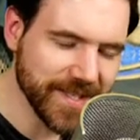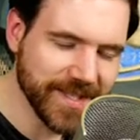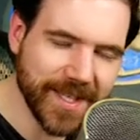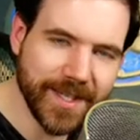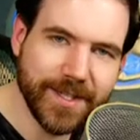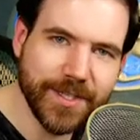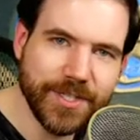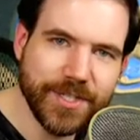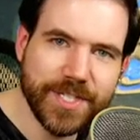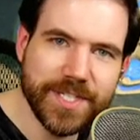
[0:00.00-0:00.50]
they
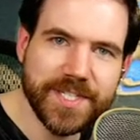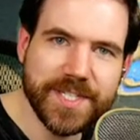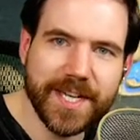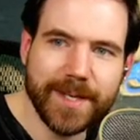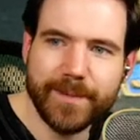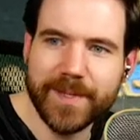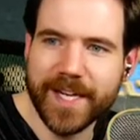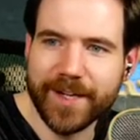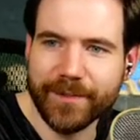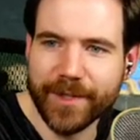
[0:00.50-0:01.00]
couldn't just tell
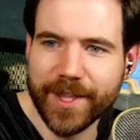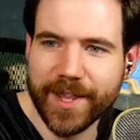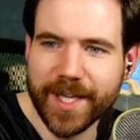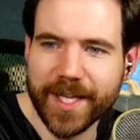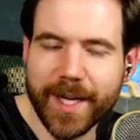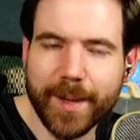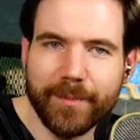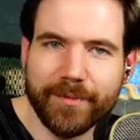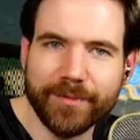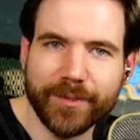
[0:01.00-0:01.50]
me everything
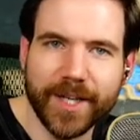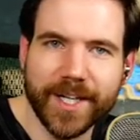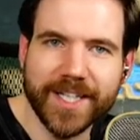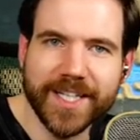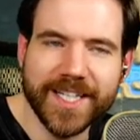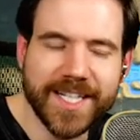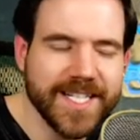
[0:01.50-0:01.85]
up front.